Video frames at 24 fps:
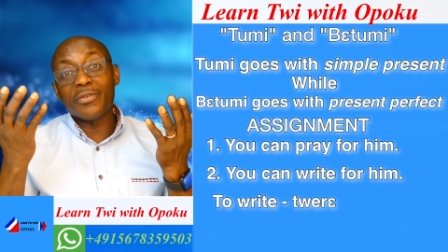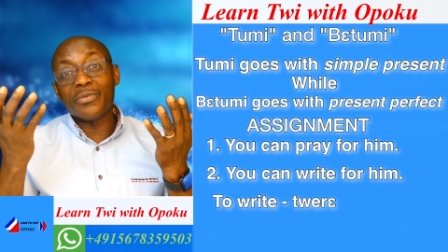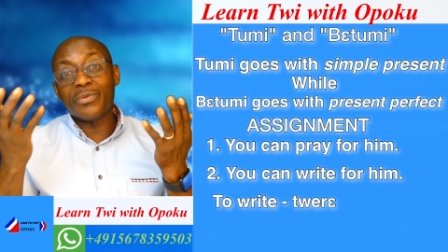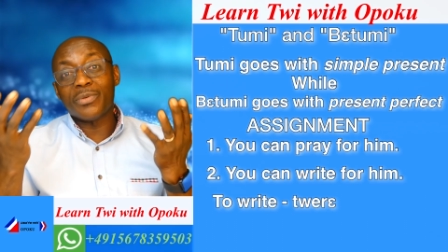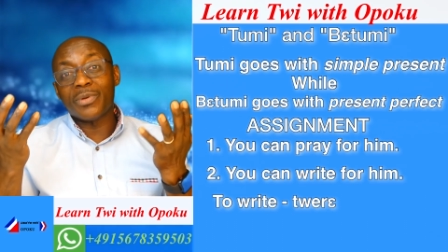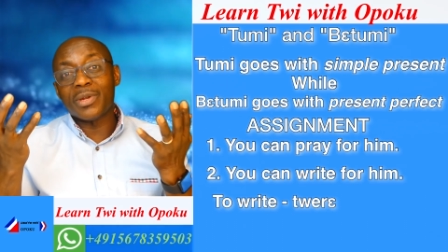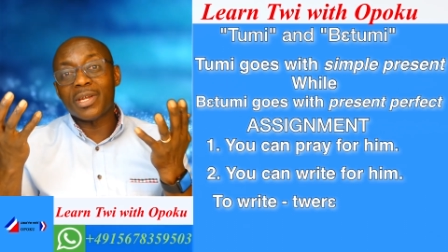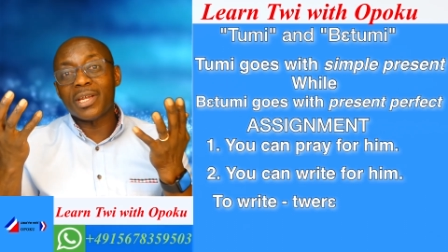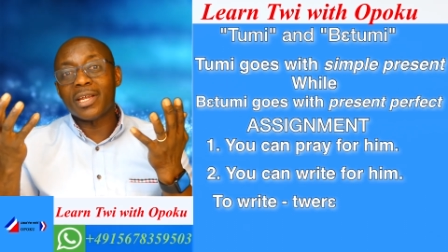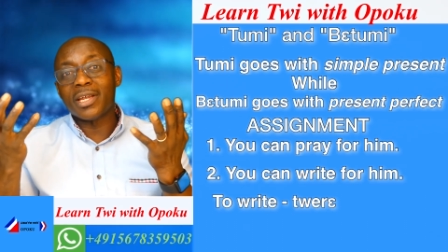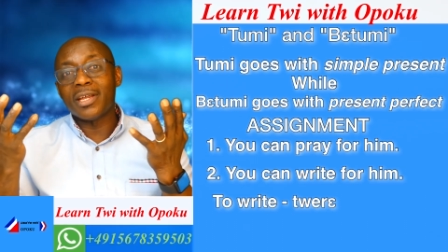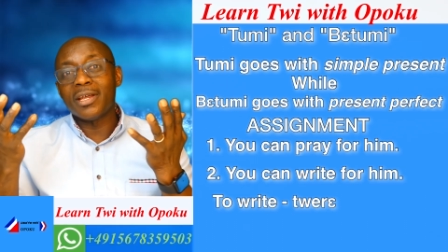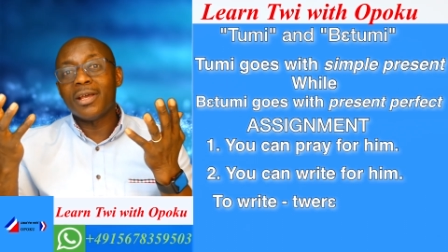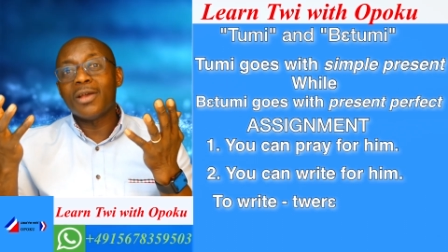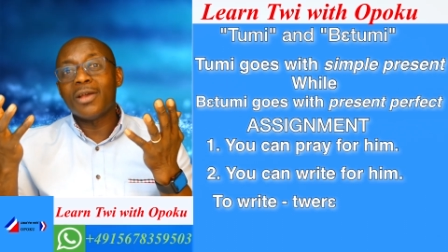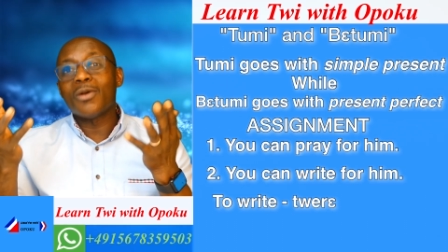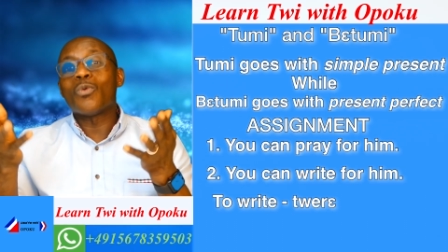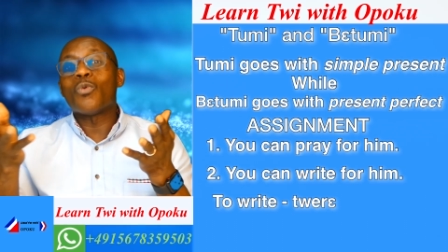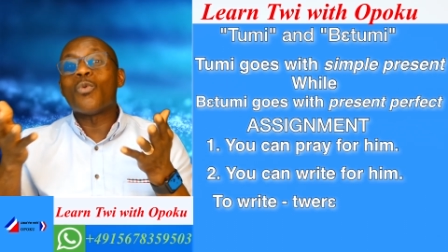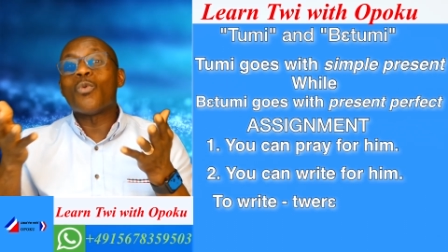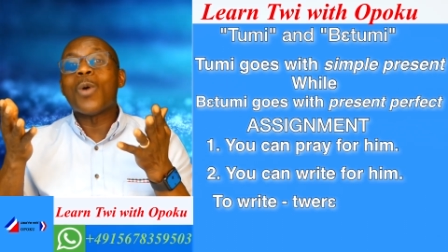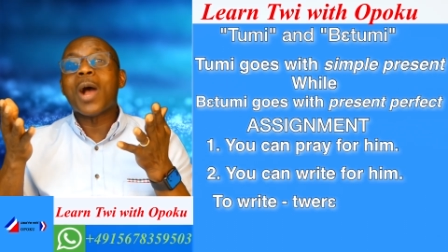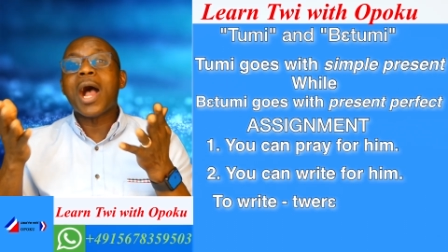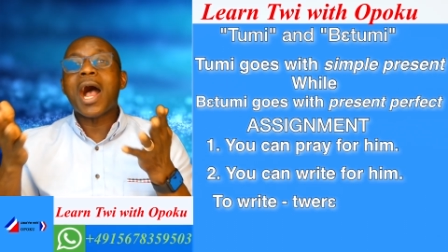Twi
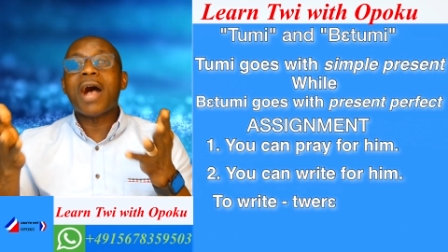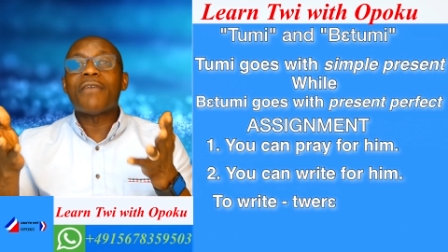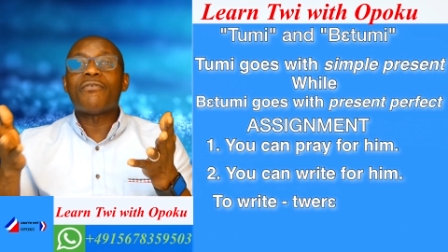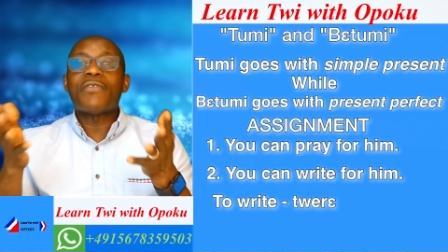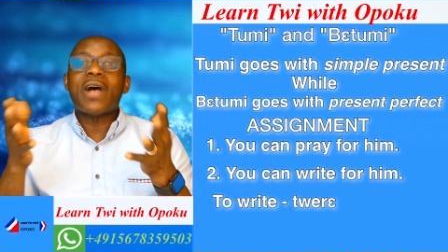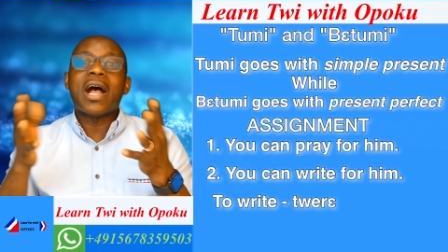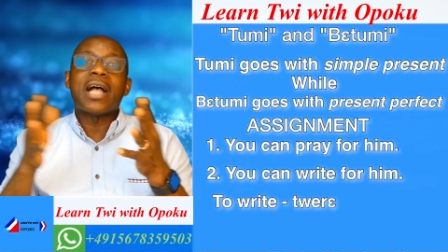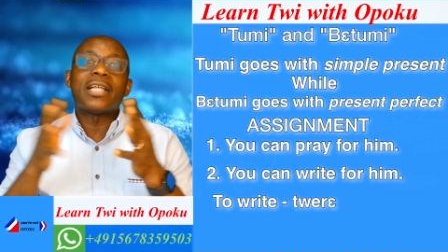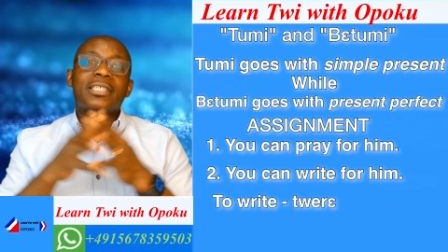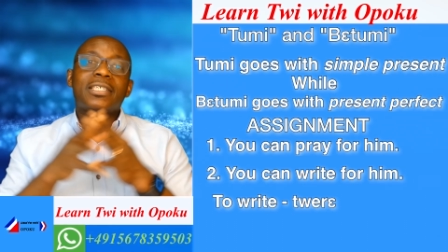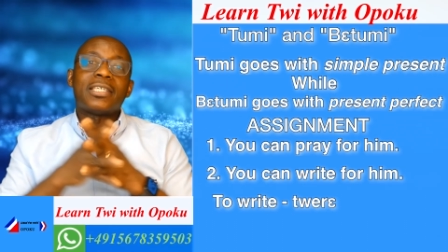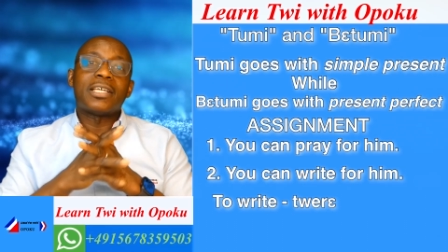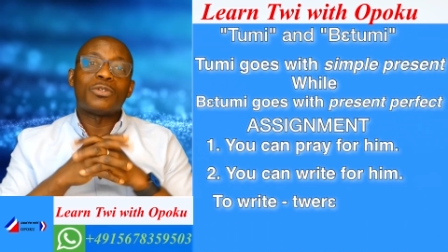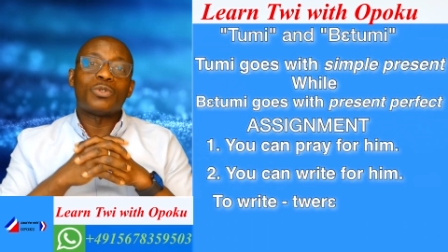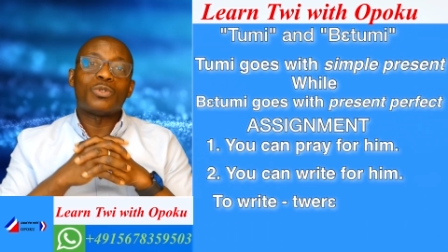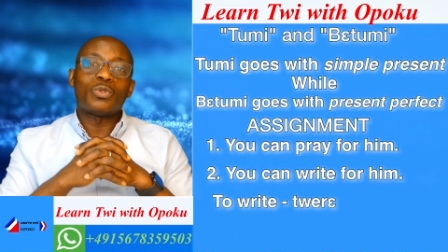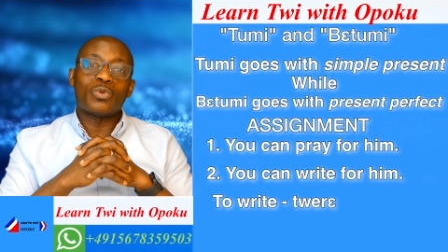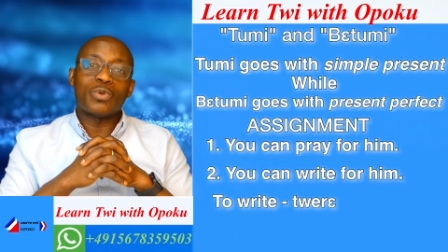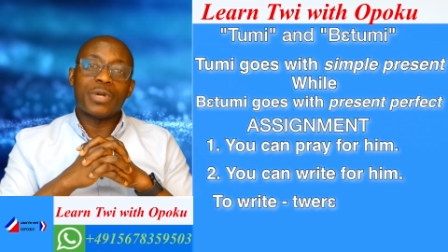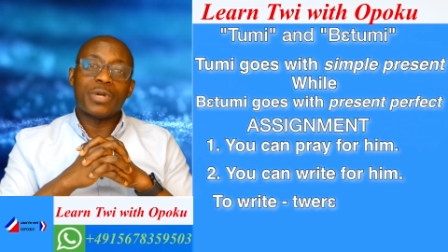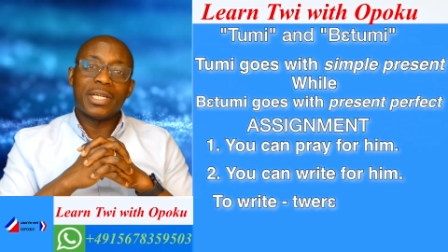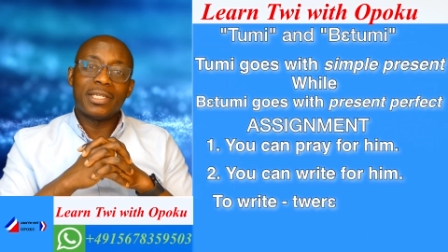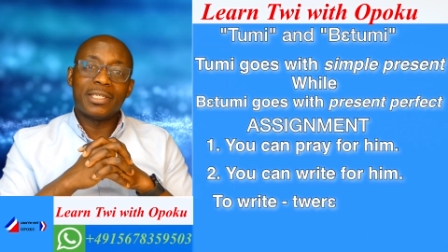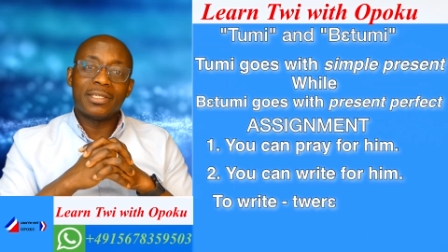will have access to
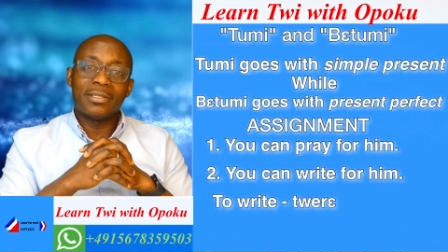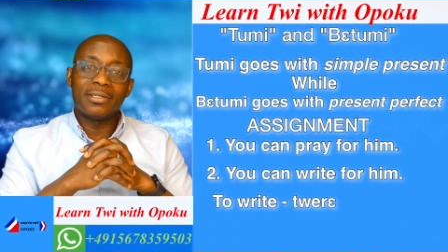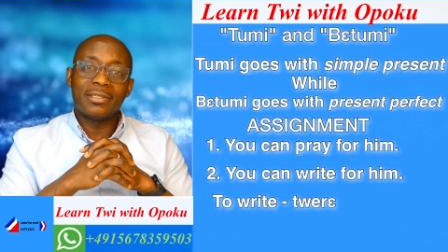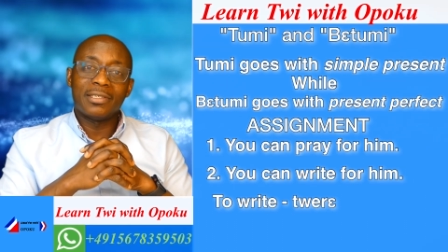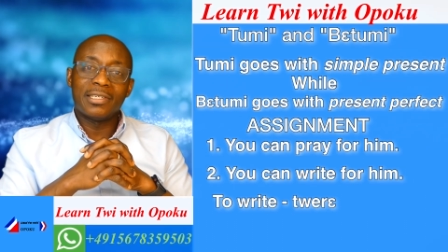it.